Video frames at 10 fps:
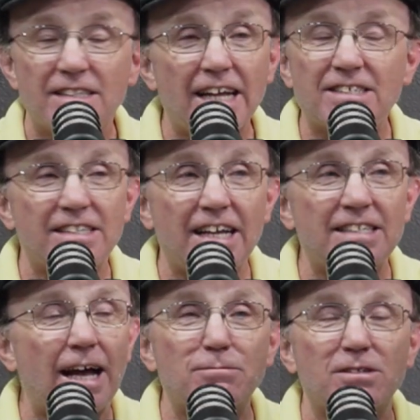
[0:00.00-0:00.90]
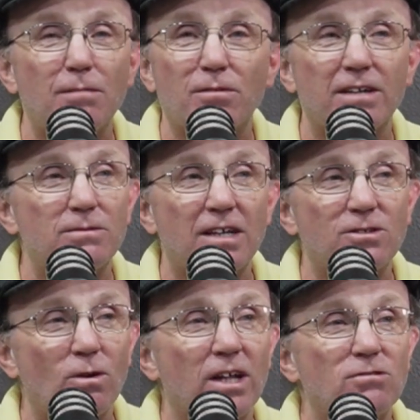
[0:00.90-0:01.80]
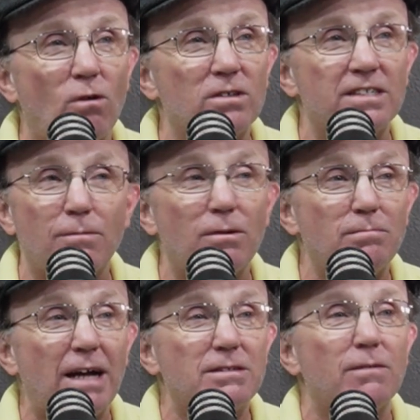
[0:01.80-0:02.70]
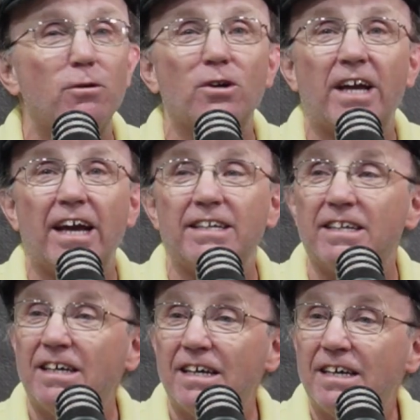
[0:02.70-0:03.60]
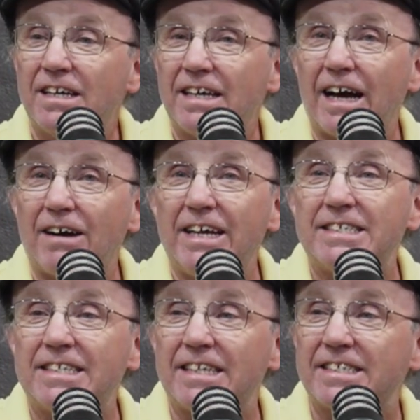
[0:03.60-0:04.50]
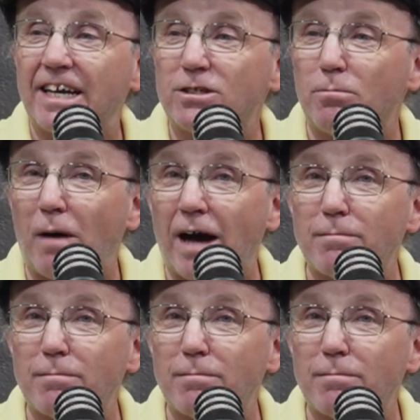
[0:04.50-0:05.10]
That was unbelievable when I saw that crossing guard. But imagine if you're a kid, how easy it is to get your pot.